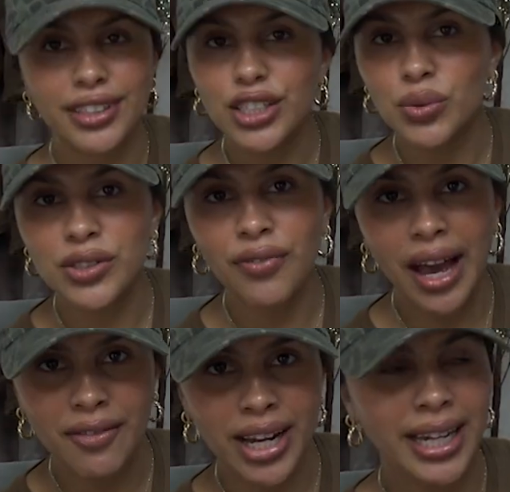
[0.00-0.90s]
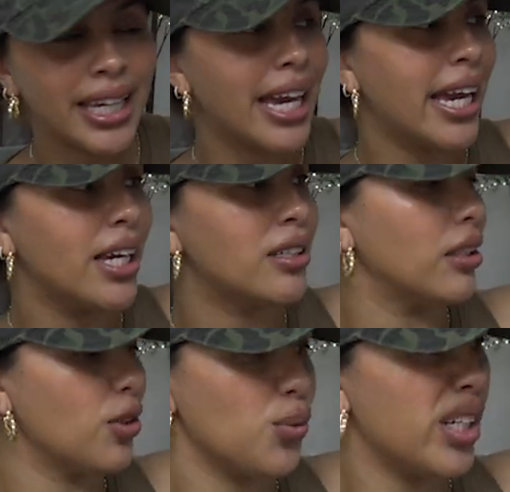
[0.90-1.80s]
This was
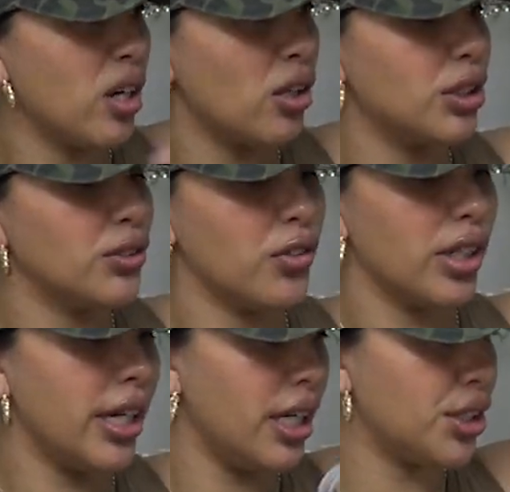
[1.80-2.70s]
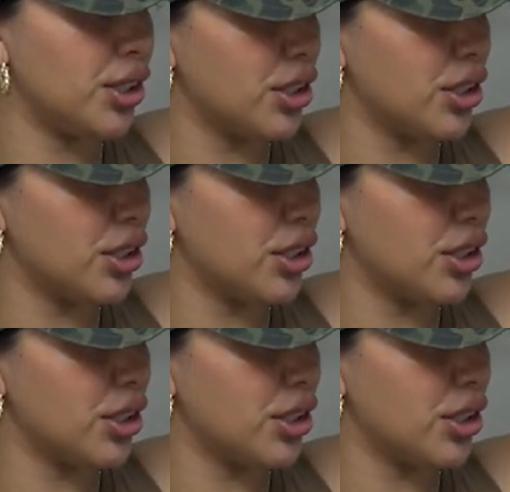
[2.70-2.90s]
$5.98, $3 for each